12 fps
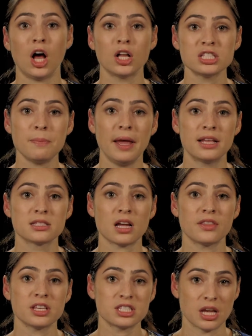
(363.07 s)
all depends
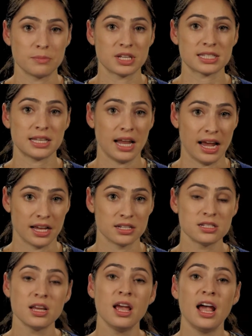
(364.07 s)
on the subjects at
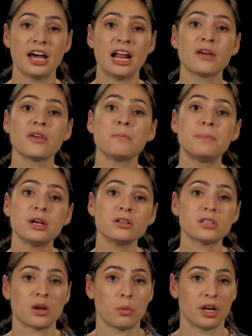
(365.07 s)
hand and how they build
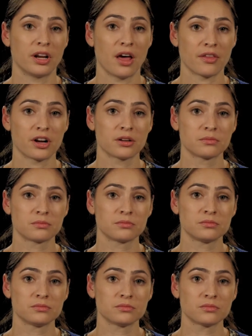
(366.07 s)
on one another.
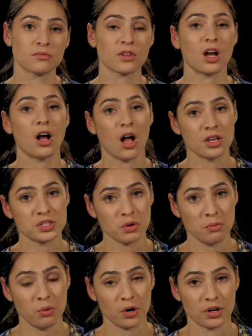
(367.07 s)
Also
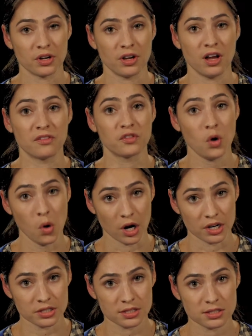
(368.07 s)
important, of
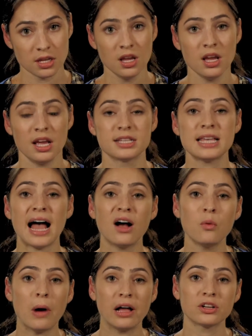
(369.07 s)
course, is how
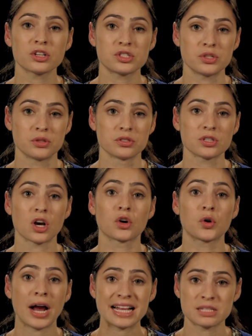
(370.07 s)
well her students are
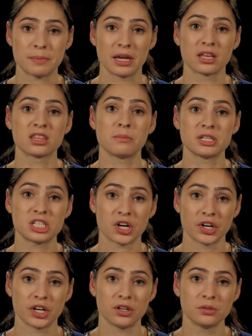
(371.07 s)
grasping the
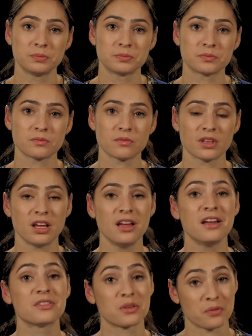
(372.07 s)
material.
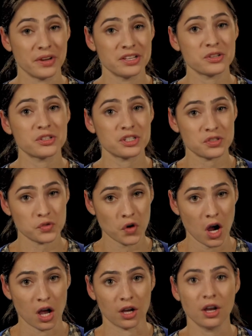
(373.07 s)
The research is
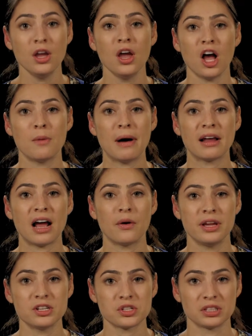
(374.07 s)
strong about how
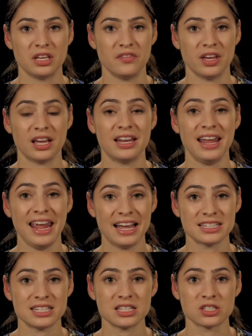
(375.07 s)
interleaving
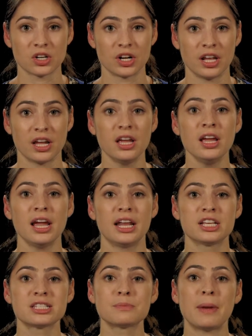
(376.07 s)
enhances learning in
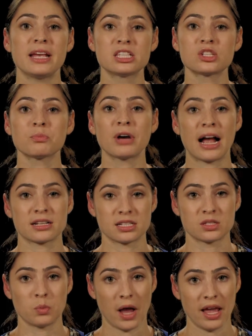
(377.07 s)
a spaced
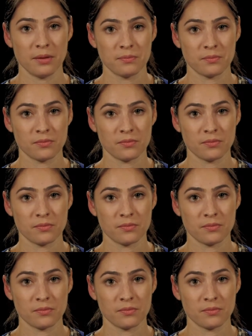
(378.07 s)
practice way.